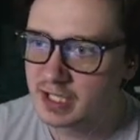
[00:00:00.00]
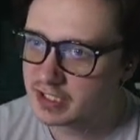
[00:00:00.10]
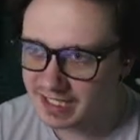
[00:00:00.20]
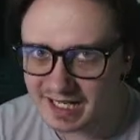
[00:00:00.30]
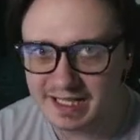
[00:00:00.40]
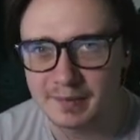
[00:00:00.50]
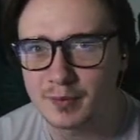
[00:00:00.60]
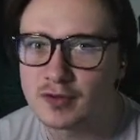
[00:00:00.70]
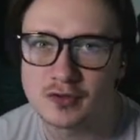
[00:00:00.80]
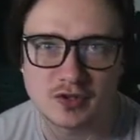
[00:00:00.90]
You can get
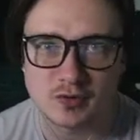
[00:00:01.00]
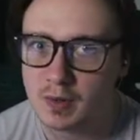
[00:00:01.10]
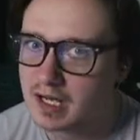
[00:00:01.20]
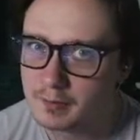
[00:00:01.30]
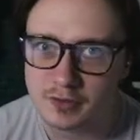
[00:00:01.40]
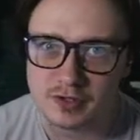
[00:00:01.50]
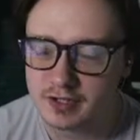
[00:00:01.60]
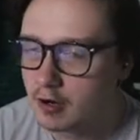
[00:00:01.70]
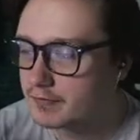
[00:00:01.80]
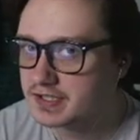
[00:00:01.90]
bundles as well because
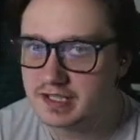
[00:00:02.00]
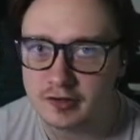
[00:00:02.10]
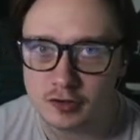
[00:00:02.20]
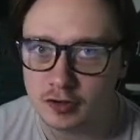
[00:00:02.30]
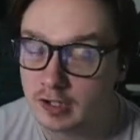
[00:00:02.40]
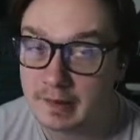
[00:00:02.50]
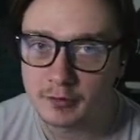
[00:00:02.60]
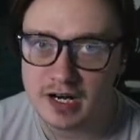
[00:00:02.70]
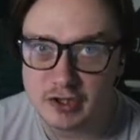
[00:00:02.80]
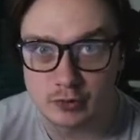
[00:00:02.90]
they're obviously done
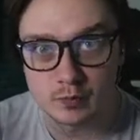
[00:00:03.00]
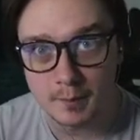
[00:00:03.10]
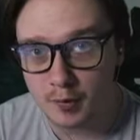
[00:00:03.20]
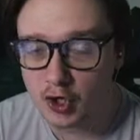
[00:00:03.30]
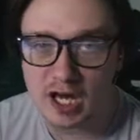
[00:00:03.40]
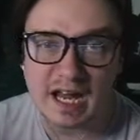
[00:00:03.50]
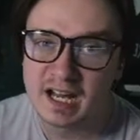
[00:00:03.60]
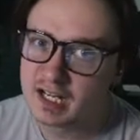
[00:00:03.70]
collaboration with Bugger